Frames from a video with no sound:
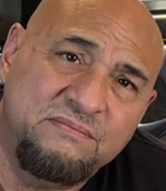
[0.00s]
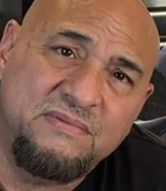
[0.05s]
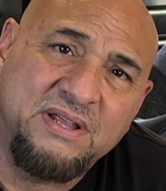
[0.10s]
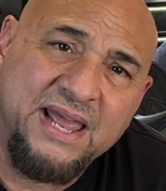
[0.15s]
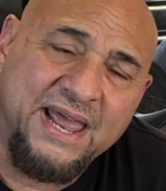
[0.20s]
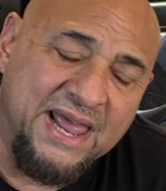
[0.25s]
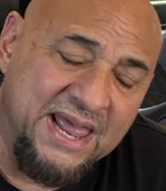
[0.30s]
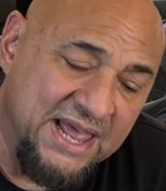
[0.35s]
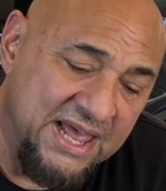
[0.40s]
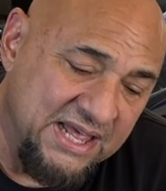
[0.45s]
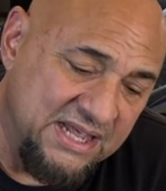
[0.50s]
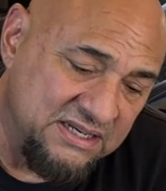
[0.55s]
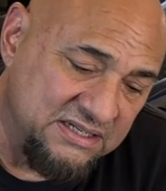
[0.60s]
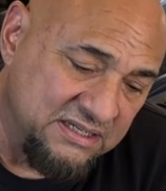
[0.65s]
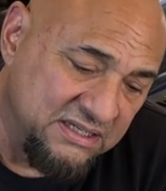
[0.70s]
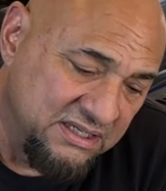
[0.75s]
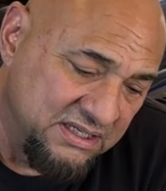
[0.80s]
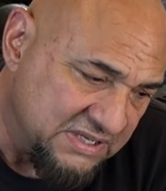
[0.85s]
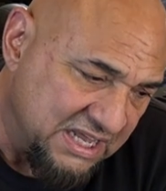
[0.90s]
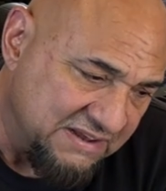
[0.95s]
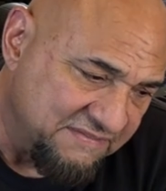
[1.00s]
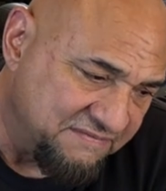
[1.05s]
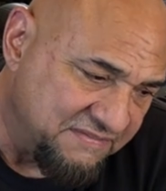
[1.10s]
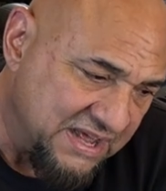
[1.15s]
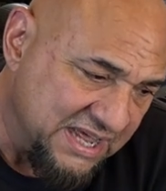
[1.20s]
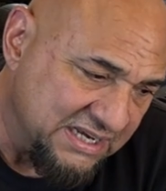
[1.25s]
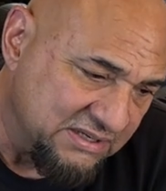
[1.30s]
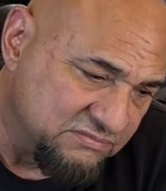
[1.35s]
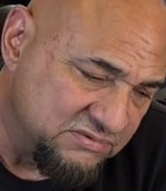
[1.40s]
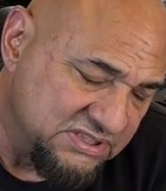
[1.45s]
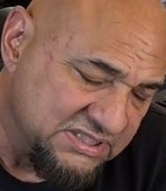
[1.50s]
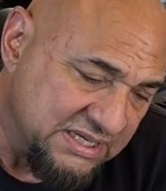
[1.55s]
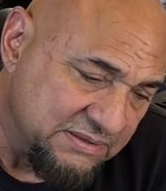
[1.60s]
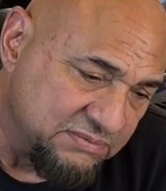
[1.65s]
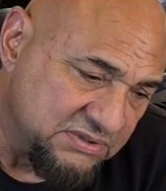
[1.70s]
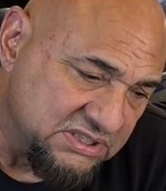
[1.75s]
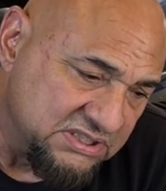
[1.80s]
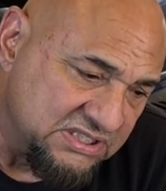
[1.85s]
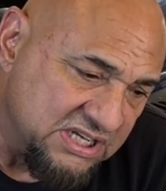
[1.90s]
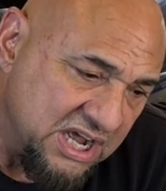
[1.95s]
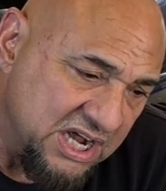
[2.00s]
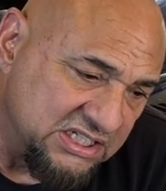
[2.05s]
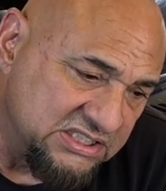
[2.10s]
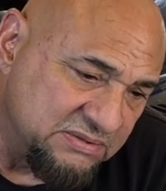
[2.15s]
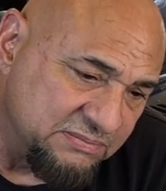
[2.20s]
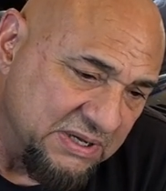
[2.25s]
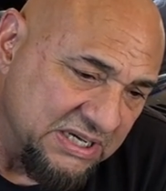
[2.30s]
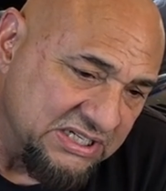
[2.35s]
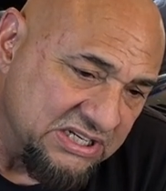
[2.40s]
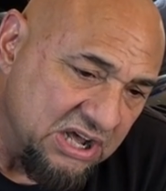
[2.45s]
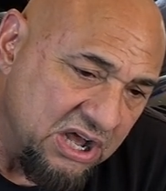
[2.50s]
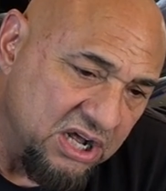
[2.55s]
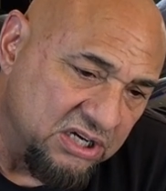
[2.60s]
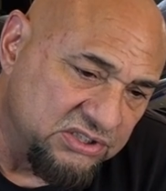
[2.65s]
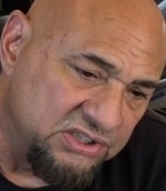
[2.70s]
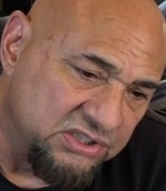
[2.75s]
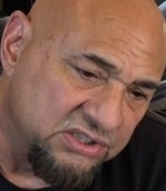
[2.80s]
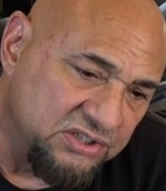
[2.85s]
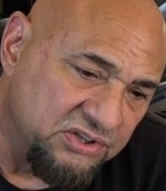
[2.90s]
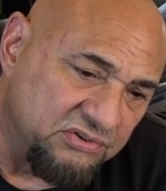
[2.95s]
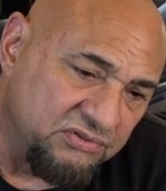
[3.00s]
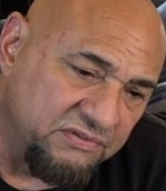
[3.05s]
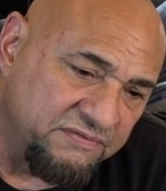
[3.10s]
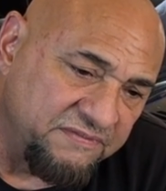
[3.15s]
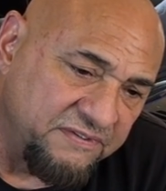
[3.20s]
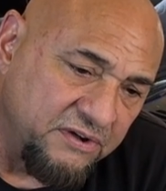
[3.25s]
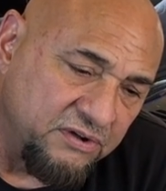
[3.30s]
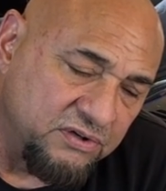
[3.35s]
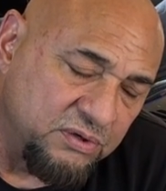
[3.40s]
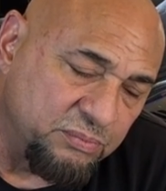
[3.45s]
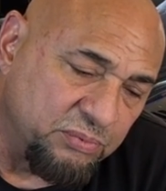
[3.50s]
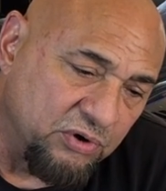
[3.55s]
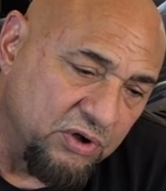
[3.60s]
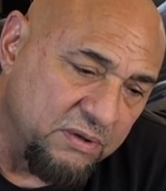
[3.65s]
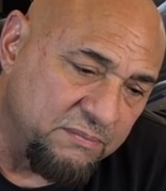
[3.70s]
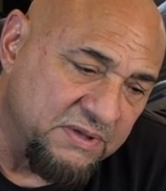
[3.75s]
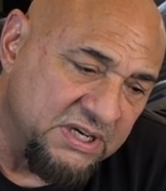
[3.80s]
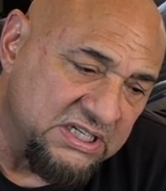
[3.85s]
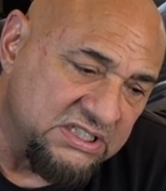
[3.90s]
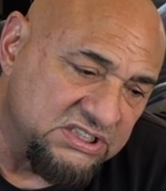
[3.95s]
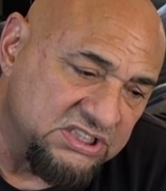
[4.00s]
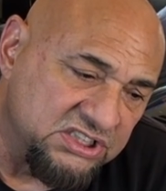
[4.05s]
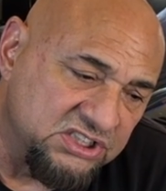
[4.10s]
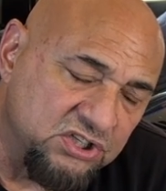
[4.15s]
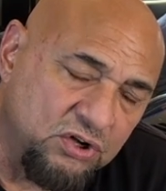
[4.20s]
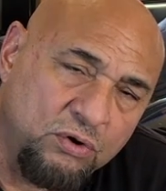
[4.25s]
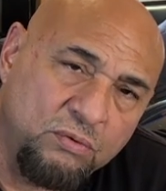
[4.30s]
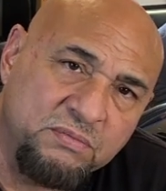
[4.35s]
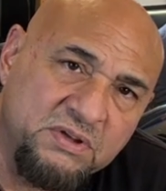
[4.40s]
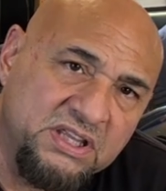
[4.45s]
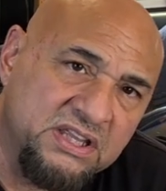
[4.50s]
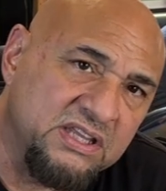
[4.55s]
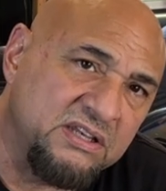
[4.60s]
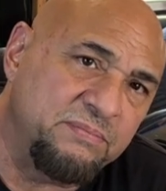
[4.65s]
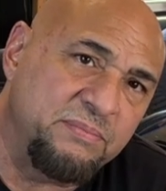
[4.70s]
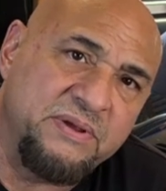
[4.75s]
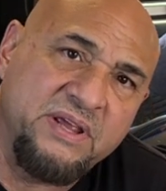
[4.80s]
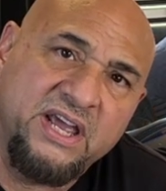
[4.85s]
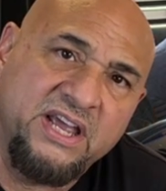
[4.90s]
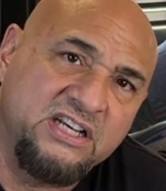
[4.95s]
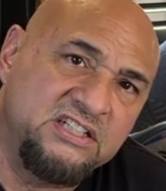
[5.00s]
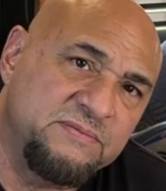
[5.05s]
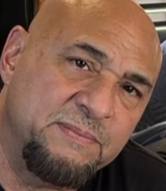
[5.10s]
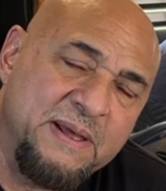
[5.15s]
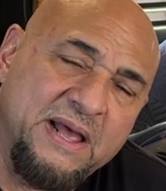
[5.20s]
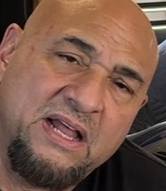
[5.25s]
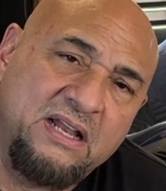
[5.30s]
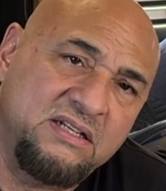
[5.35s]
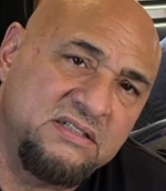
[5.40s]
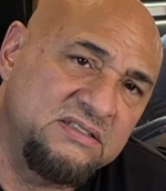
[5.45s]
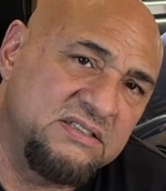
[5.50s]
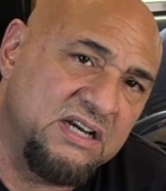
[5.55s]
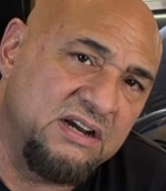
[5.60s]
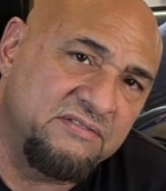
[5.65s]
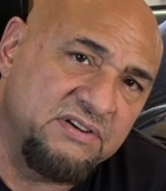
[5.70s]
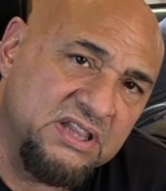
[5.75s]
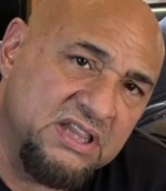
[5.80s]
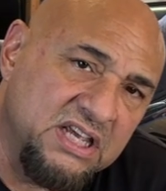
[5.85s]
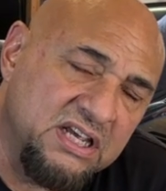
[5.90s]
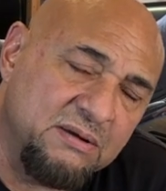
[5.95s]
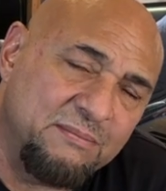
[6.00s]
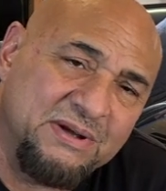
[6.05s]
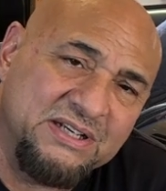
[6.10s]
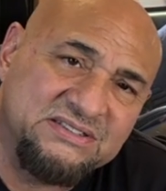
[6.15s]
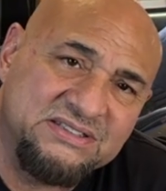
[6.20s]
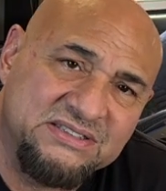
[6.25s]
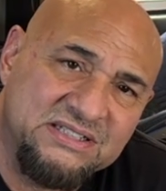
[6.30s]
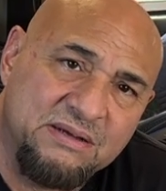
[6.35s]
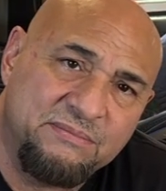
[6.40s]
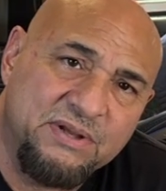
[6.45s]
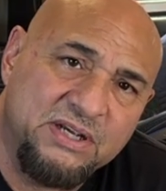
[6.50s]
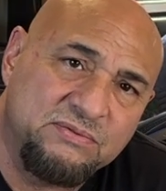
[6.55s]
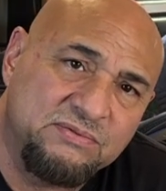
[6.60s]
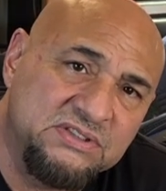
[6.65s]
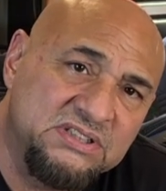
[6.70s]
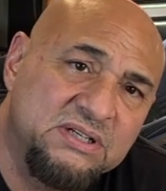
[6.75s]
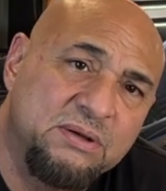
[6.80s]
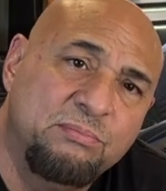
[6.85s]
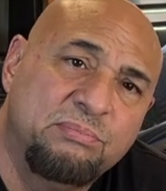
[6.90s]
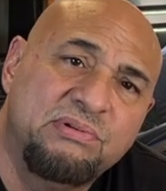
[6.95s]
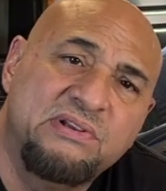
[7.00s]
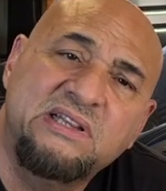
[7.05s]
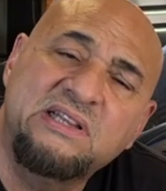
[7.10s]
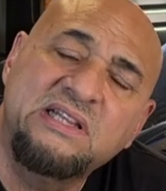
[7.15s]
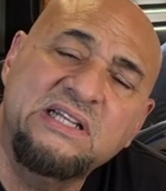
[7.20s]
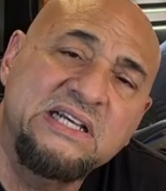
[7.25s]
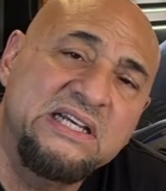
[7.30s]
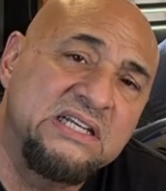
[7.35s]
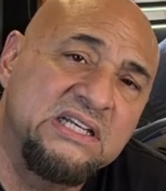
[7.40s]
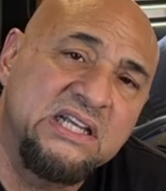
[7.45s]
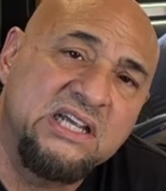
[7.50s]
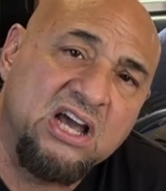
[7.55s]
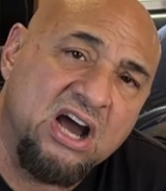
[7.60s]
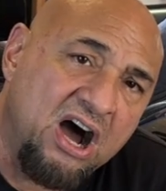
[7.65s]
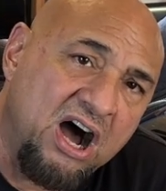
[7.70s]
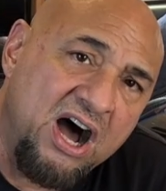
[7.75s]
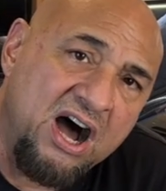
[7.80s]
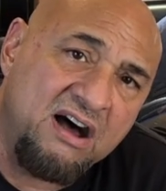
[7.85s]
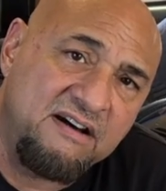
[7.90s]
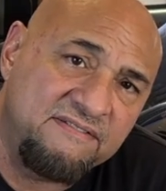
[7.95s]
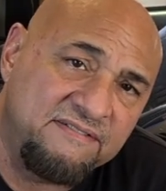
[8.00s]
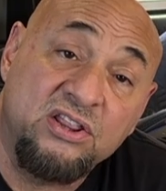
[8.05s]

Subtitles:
And I finally was able to talk to my doctor through a phone appointment, and she told me that the pH balance and everything in my stomach was completely off.